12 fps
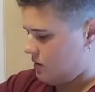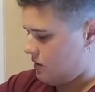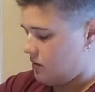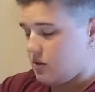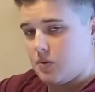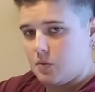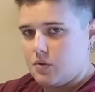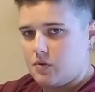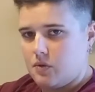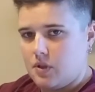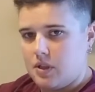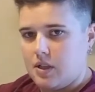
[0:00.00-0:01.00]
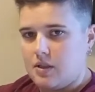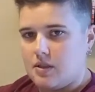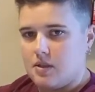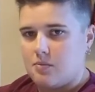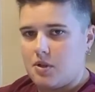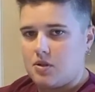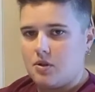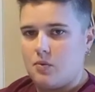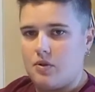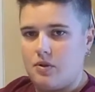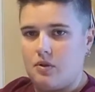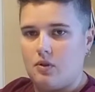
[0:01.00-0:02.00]
This was really nice, especially
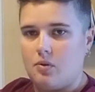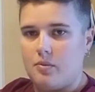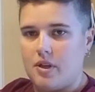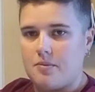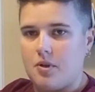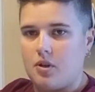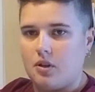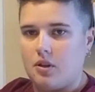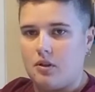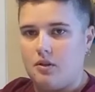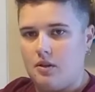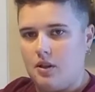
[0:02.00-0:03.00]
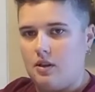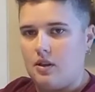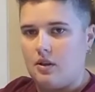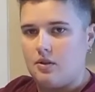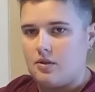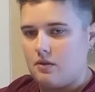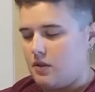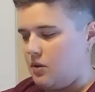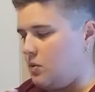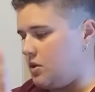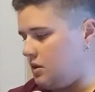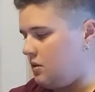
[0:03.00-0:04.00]
with the little mesh pocket in there, so everything
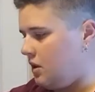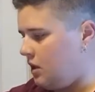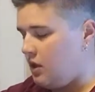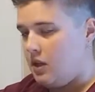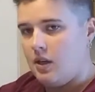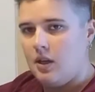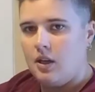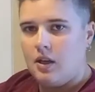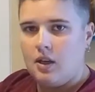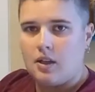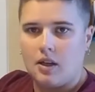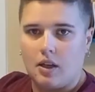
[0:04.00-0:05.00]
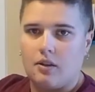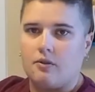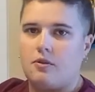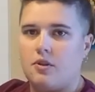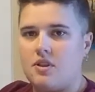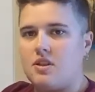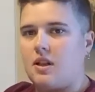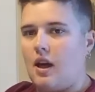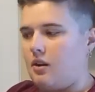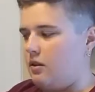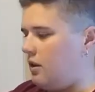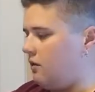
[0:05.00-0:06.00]
wasn't kind of
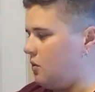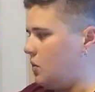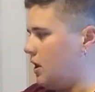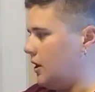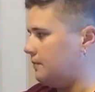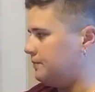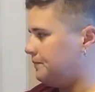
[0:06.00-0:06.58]
scattered everywhere.